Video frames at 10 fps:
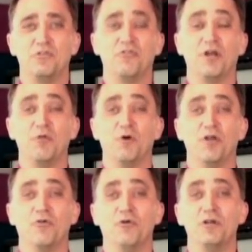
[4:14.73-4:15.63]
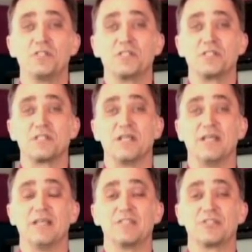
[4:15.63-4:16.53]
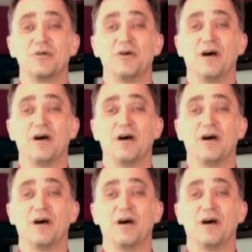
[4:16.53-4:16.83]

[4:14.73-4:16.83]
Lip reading: grade 1 horses. And so